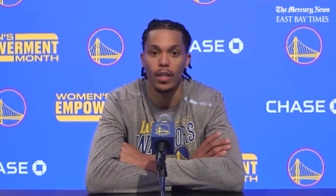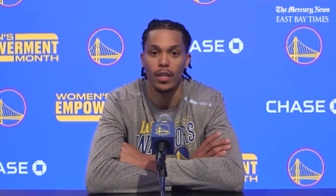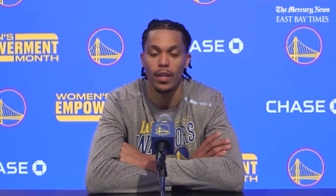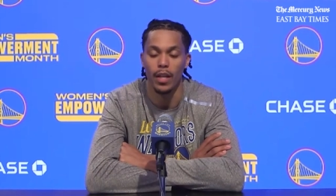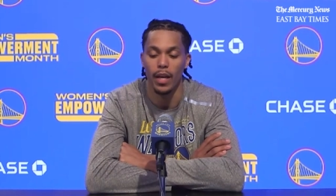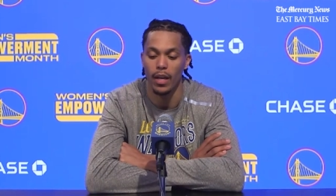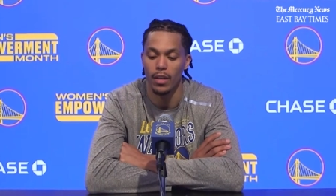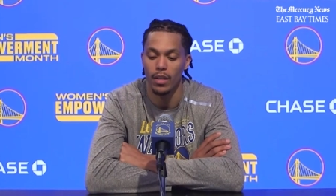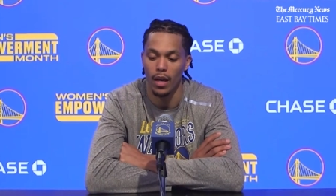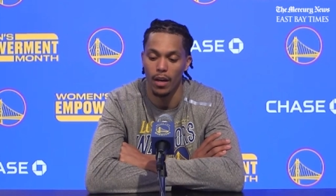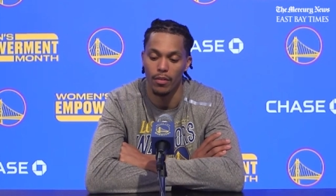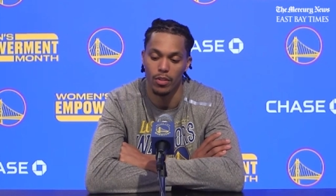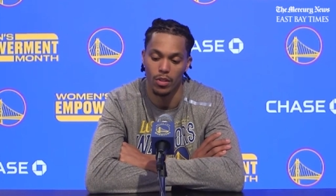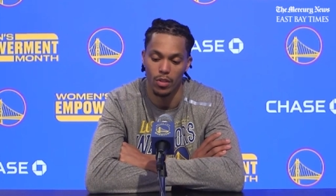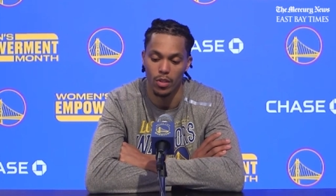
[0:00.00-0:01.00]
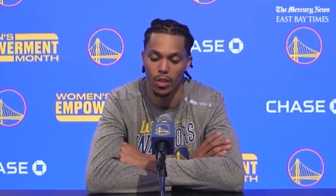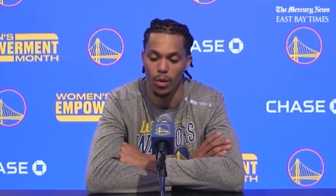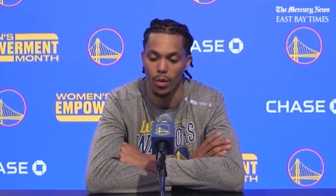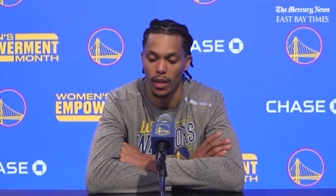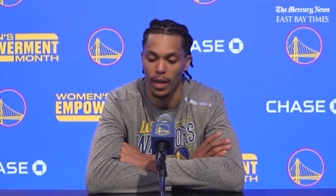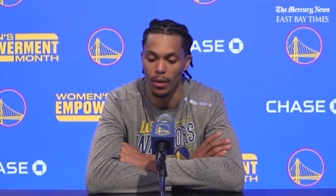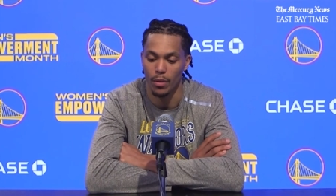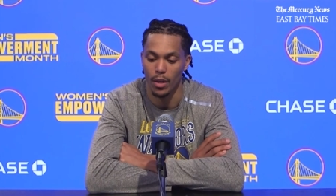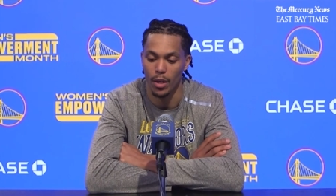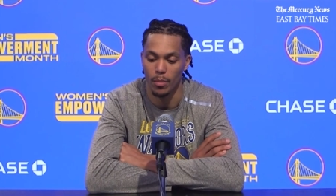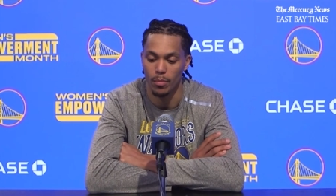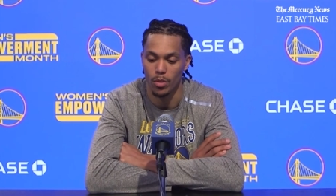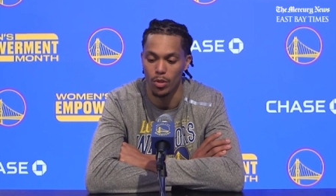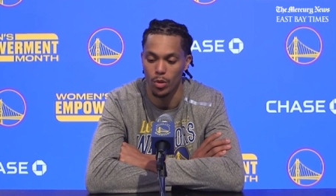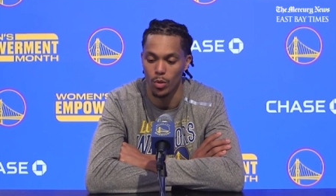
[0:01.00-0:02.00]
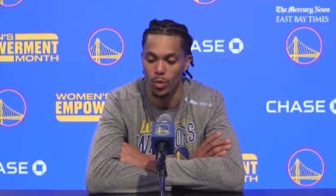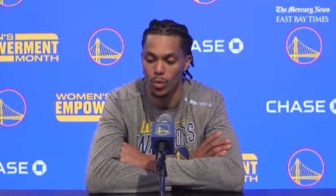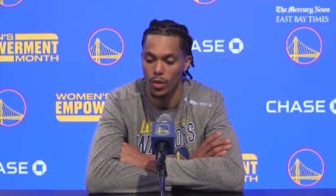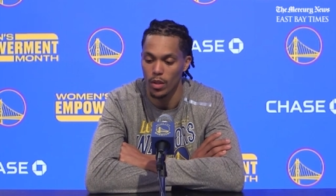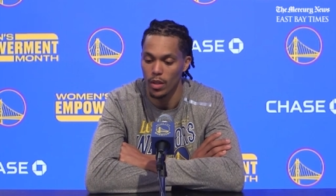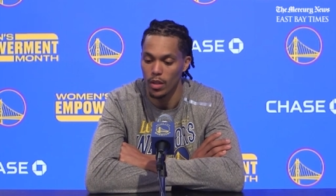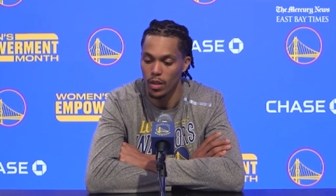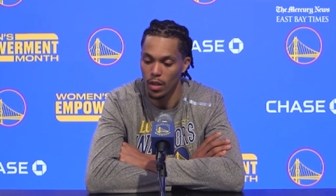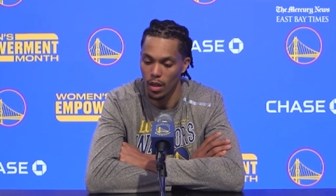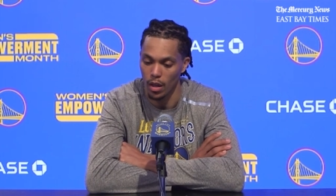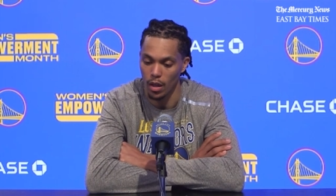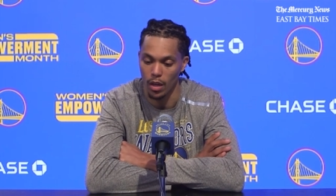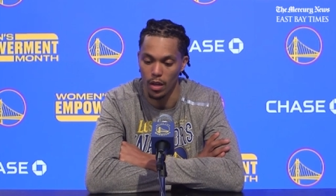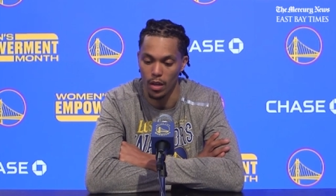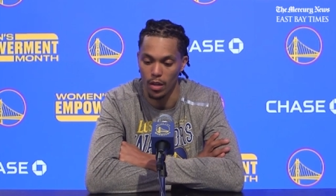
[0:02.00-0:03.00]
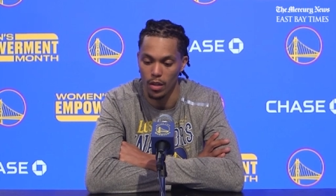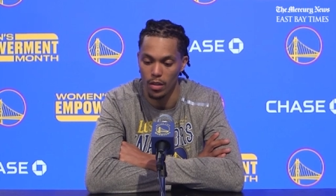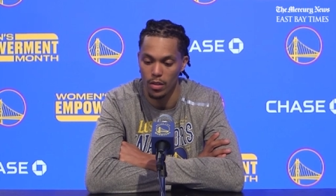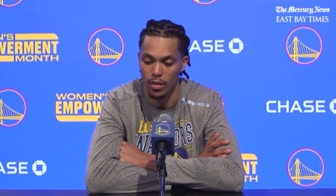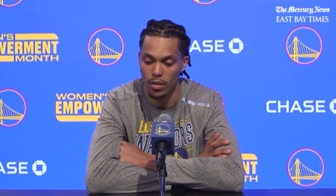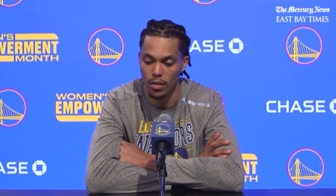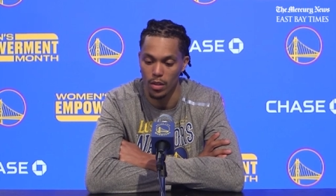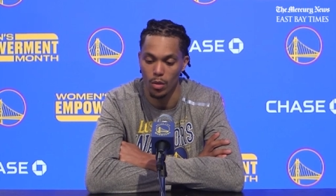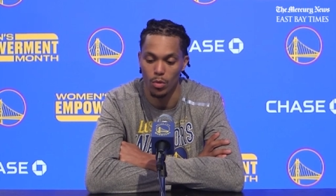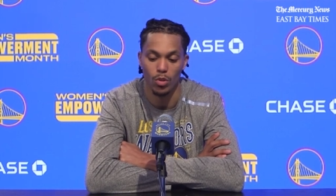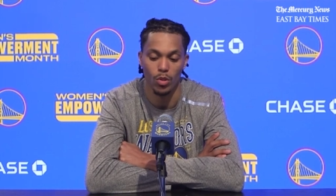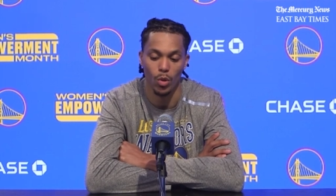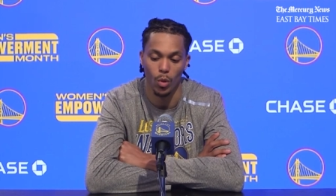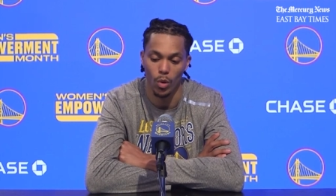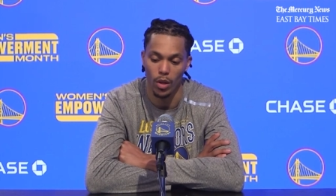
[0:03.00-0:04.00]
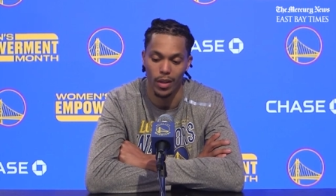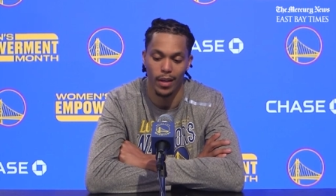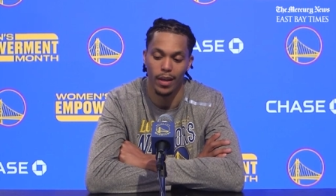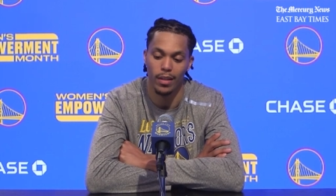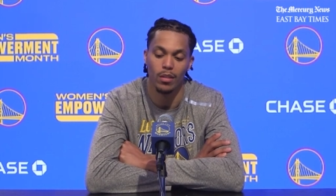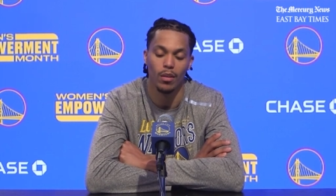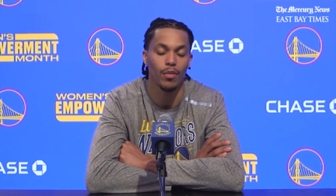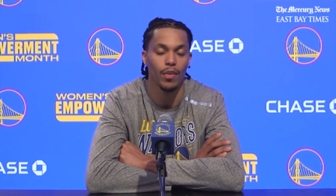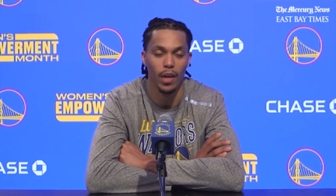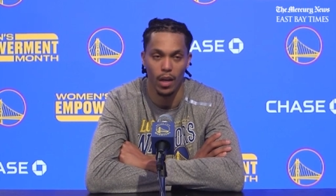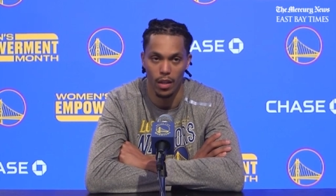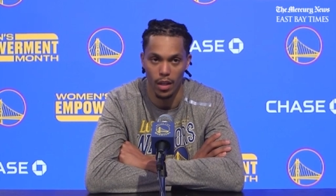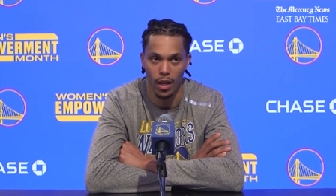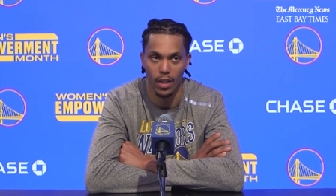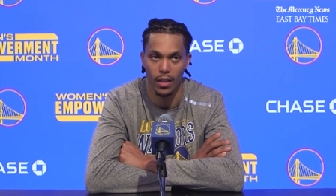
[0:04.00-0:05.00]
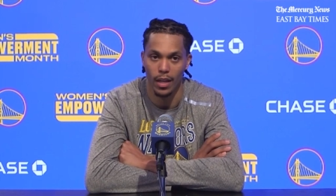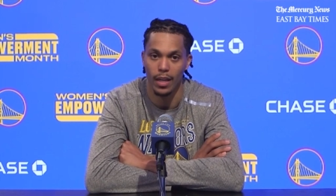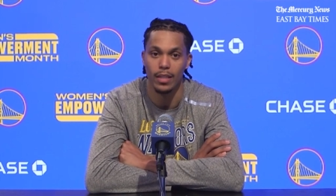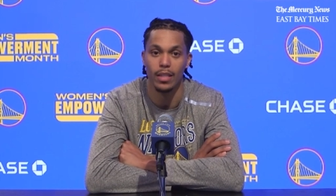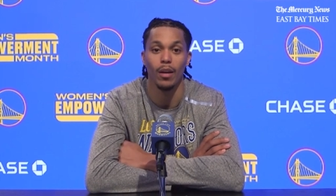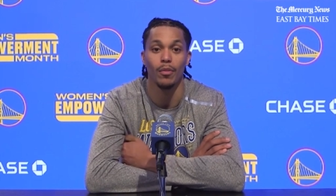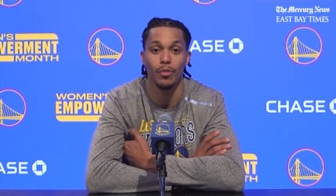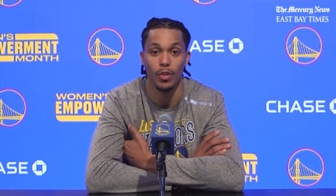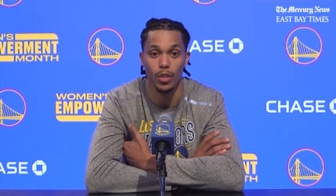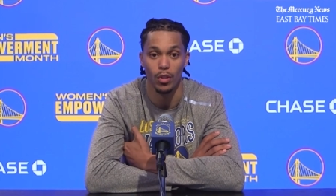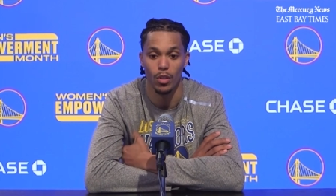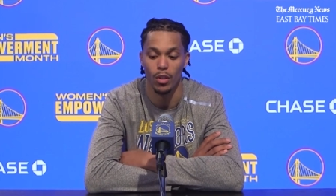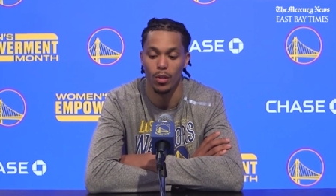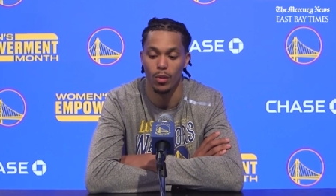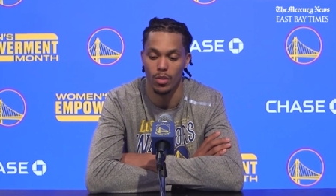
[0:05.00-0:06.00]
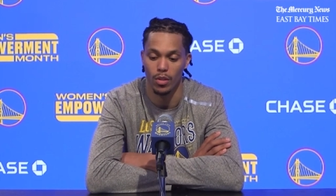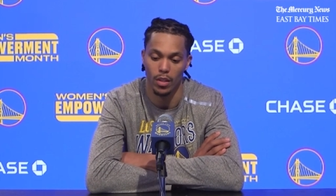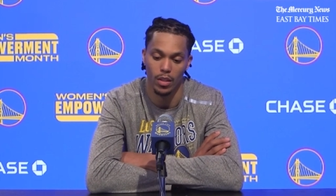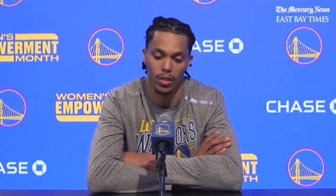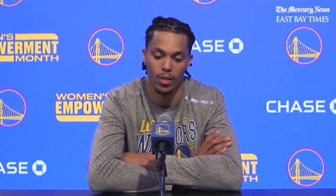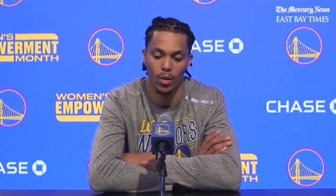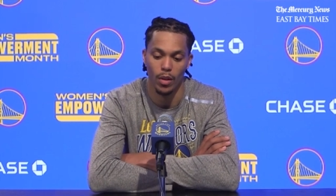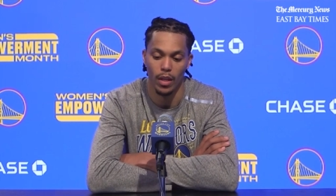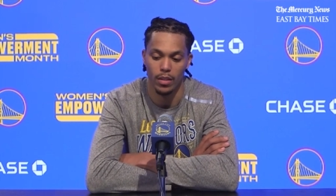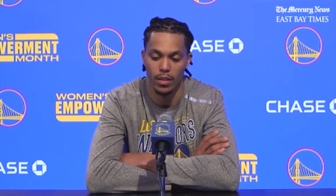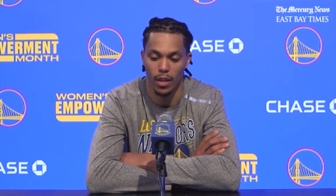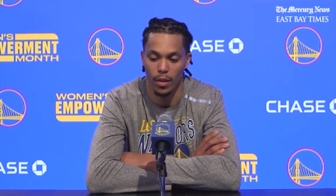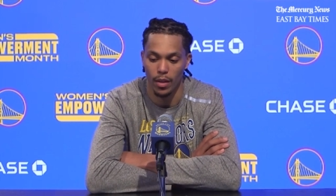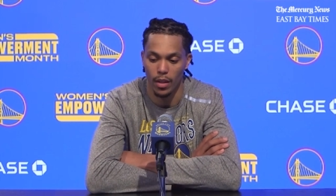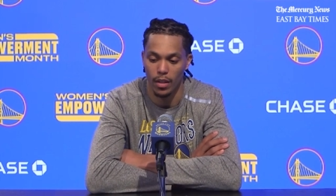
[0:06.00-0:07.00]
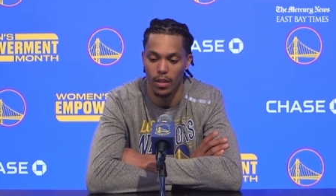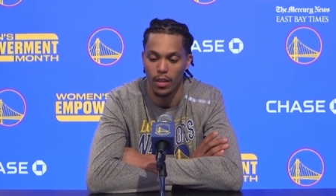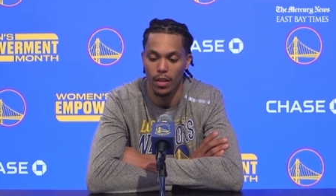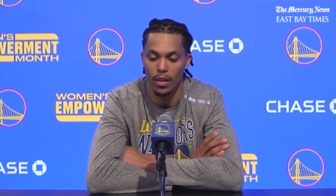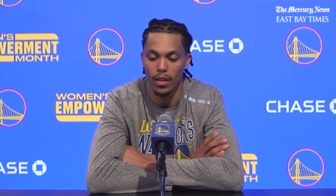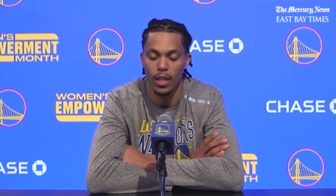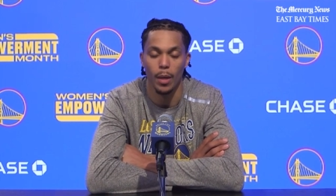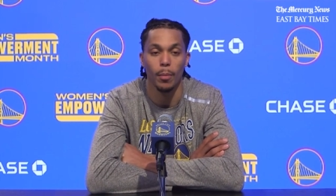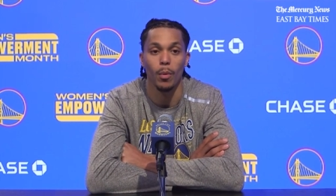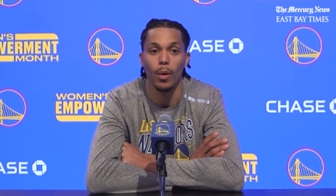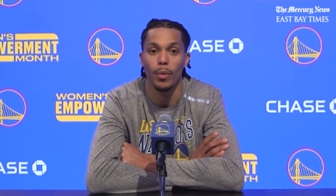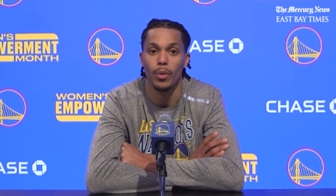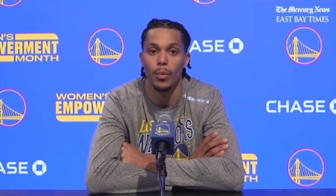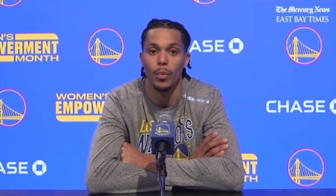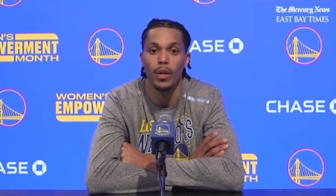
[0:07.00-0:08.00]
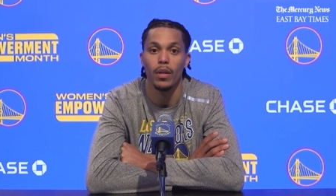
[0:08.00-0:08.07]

And that obviously, you know, allowed them to, uh, you know, score. They got to the foul line, knocked down free throws, and then you know that's how they came away with the win.